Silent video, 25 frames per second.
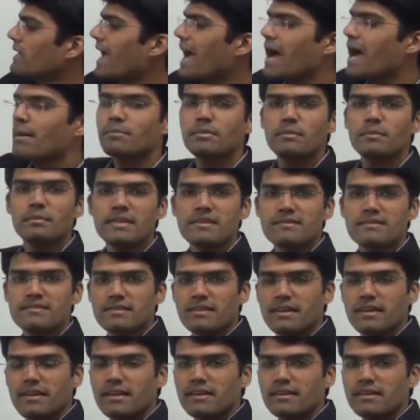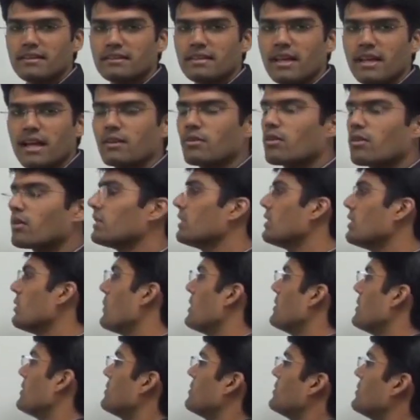Cap means greater than or
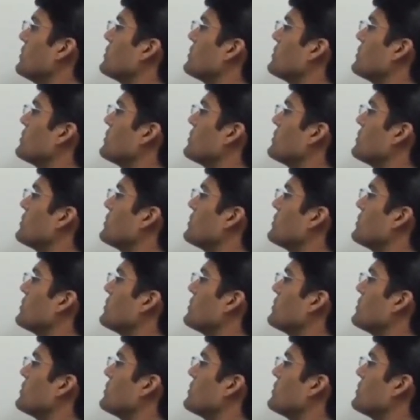equal to.